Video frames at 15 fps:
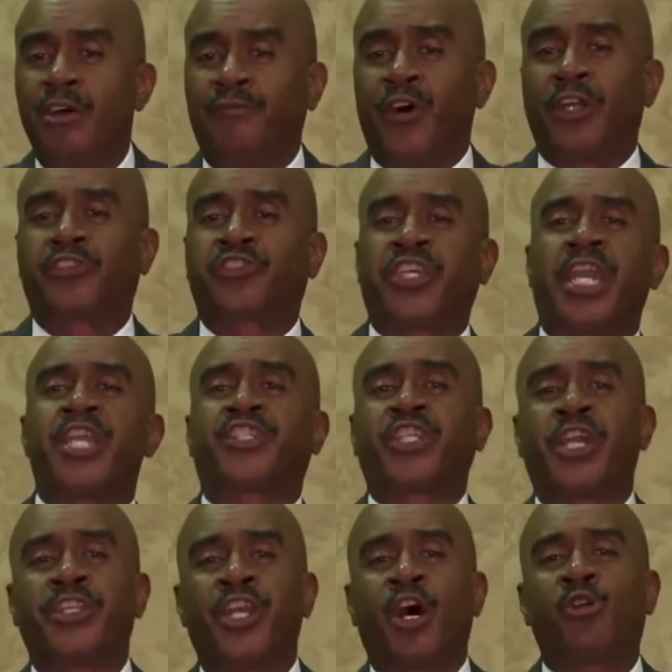for
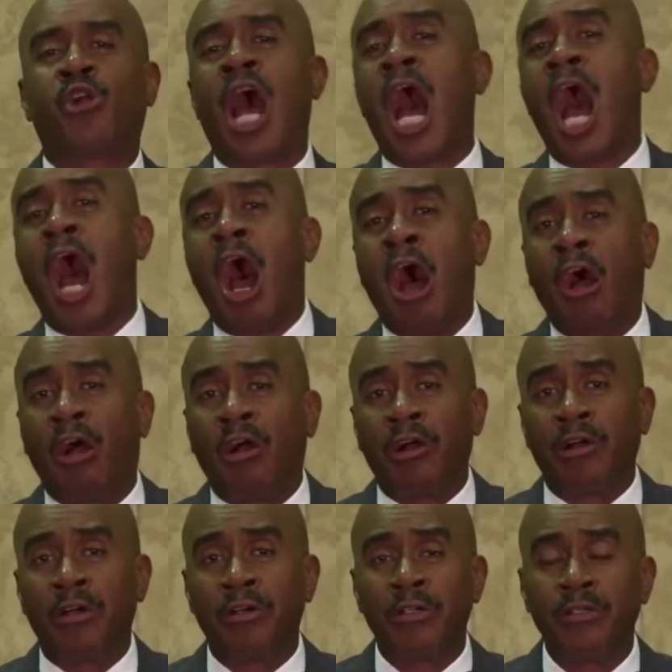teaching you wrong.
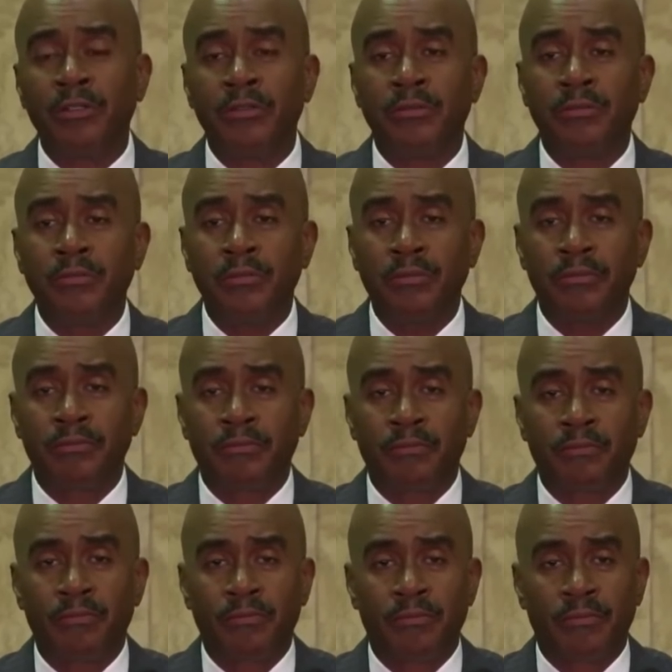Wonderful.
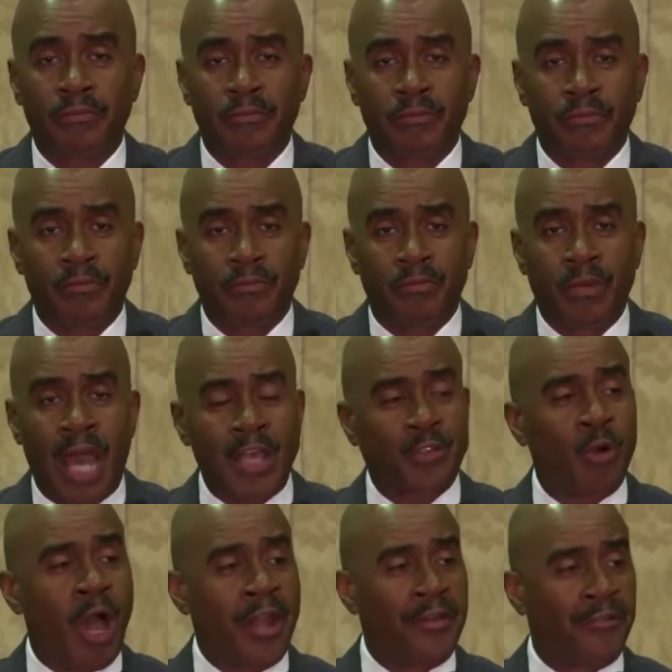That's
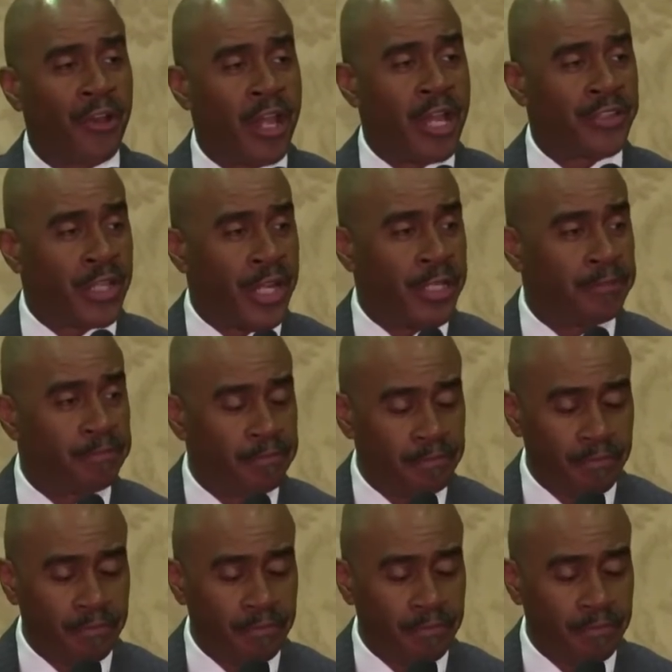wonderful, isn't it?